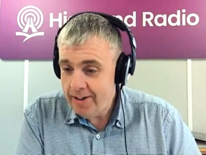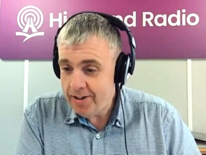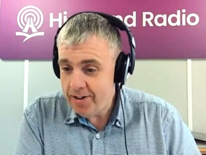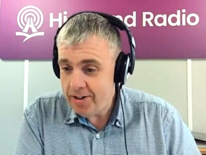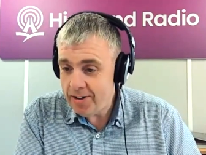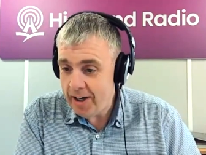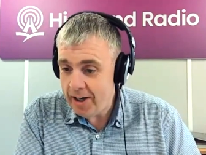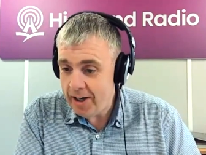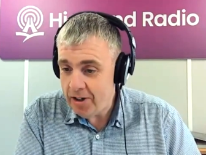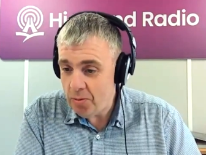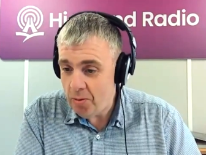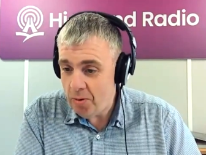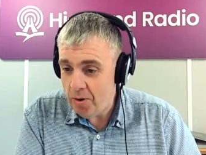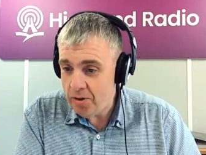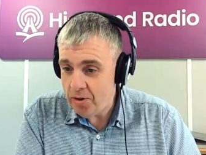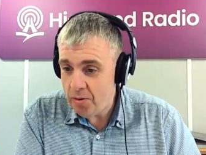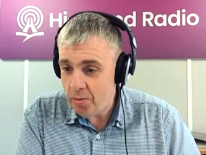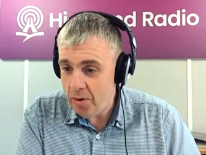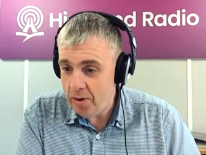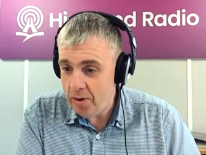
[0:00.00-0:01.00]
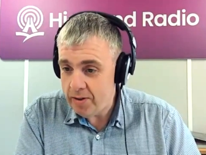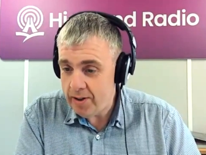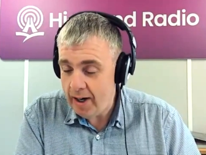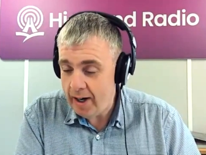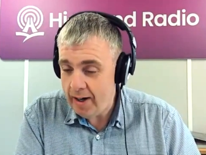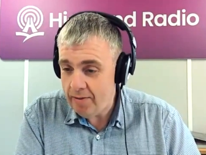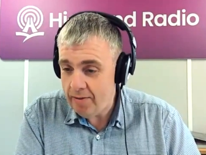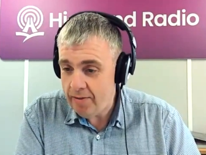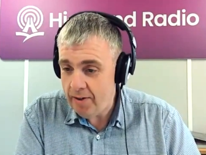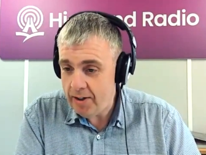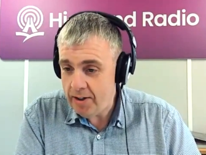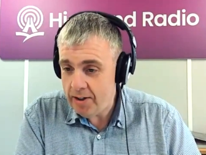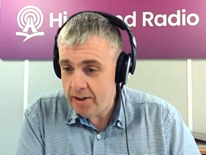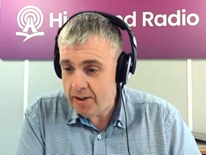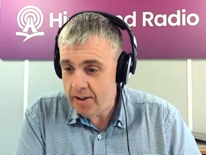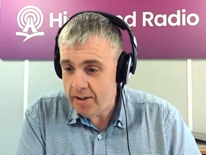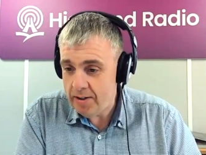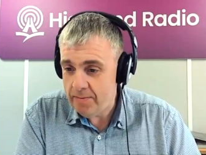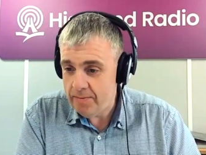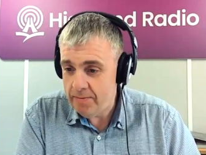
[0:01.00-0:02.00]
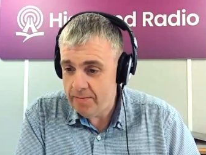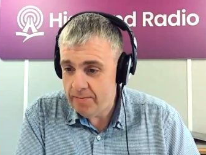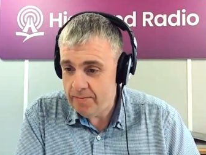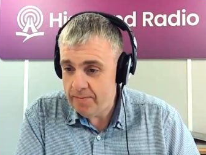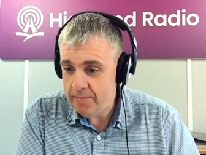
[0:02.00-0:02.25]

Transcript: as you head towards a world title fight, Jason.